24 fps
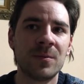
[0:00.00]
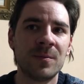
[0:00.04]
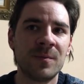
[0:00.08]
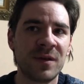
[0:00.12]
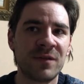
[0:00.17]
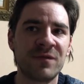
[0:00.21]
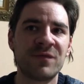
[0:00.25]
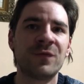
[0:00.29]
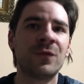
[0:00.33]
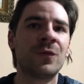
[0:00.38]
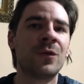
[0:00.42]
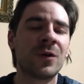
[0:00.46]

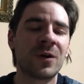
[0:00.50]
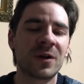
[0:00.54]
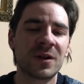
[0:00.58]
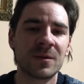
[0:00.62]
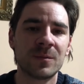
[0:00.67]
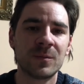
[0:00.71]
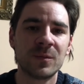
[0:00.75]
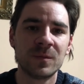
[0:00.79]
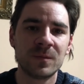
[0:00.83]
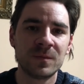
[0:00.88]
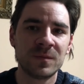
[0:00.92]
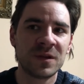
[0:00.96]
before
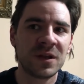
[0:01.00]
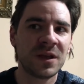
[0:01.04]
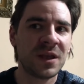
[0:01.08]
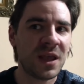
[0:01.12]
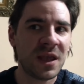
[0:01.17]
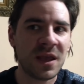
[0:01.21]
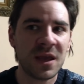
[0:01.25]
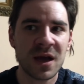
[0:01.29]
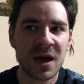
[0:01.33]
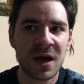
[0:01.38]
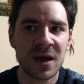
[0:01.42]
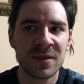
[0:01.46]
the
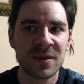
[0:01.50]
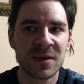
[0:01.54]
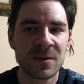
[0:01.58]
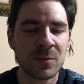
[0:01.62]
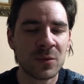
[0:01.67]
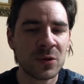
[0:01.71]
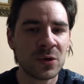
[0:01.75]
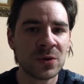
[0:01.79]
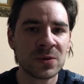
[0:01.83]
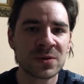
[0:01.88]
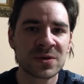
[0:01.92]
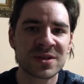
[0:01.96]
the, uh, the
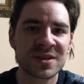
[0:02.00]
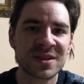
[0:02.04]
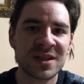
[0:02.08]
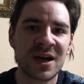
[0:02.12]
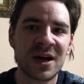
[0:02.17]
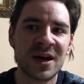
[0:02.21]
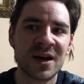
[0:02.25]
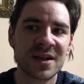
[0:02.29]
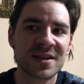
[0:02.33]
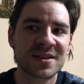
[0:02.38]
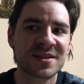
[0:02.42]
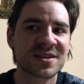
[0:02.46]
moon
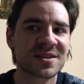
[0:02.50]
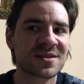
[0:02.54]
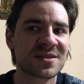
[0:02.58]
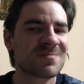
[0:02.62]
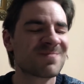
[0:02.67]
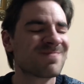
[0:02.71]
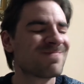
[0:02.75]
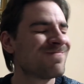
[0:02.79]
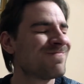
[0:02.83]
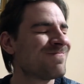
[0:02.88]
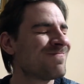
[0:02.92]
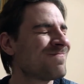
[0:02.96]
starts
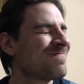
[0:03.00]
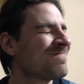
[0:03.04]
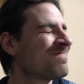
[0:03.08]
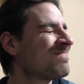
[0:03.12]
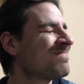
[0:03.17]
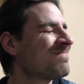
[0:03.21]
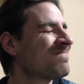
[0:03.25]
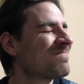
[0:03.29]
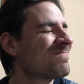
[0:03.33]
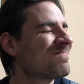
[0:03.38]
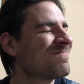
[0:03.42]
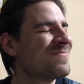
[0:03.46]

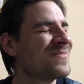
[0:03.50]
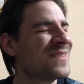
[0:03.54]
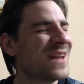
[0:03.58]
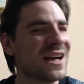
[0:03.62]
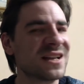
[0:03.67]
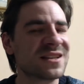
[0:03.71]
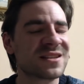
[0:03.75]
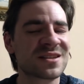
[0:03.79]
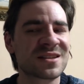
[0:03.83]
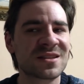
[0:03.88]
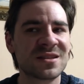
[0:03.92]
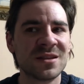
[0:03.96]

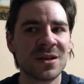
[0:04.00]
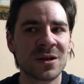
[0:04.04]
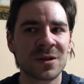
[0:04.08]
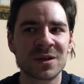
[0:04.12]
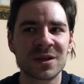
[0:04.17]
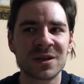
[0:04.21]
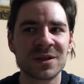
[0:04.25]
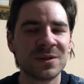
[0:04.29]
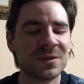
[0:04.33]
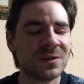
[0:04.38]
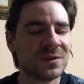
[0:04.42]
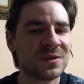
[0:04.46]
that's not a
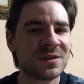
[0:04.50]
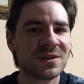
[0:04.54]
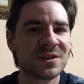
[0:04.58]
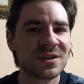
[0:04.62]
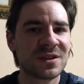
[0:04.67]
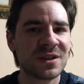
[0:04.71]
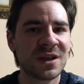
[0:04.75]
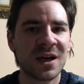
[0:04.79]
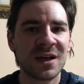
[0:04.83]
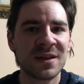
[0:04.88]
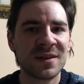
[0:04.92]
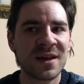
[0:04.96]
good
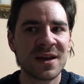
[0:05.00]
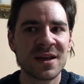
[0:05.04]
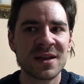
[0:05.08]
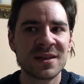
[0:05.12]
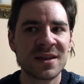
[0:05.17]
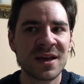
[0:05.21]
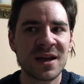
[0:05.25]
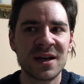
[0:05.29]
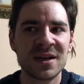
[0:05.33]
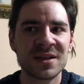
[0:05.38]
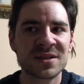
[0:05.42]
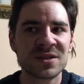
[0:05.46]
uh, that
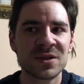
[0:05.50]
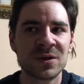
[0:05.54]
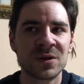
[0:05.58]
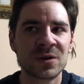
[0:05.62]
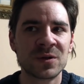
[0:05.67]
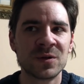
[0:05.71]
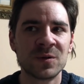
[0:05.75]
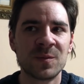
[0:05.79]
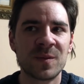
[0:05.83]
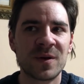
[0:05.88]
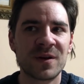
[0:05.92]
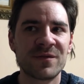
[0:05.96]
that is not
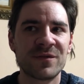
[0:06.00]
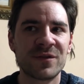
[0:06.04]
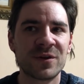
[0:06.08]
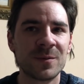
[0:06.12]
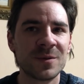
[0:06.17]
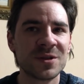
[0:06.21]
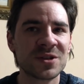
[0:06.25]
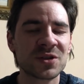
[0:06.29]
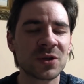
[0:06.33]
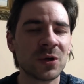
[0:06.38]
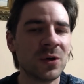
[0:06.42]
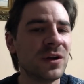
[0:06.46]
good
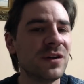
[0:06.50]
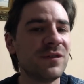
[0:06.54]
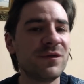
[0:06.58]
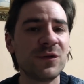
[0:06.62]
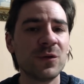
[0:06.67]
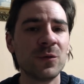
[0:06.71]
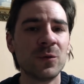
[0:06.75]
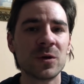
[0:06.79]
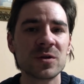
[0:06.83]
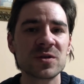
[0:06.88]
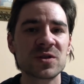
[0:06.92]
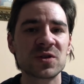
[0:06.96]
performance so if you
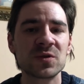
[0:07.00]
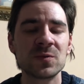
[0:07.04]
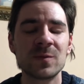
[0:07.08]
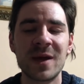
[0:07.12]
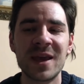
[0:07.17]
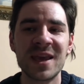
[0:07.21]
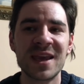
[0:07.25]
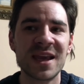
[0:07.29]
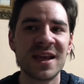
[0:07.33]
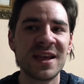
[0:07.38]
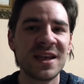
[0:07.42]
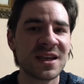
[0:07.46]
want to
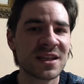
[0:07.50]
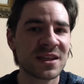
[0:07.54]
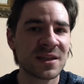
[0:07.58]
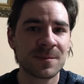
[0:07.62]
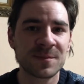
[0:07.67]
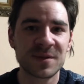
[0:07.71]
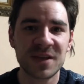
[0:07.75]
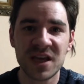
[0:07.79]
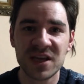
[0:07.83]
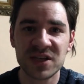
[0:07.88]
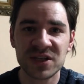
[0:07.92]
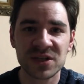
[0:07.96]
make any
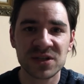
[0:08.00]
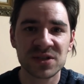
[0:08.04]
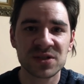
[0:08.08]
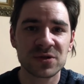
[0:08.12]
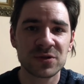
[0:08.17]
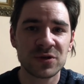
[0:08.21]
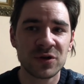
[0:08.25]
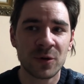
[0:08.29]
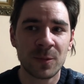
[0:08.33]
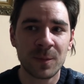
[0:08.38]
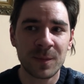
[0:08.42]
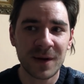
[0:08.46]
adaptations to
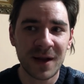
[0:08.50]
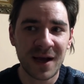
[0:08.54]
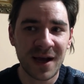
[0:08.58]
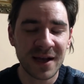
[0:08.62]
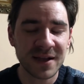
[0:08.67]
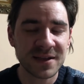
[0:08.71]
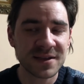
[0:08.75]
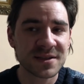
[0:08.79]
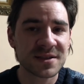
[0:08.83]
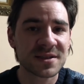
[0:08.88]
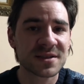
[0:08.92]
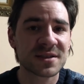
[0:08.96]
your
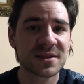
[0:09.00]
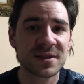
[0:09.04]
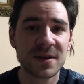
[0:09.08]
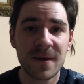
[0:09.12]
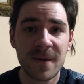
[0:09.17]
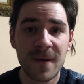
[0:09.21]
plans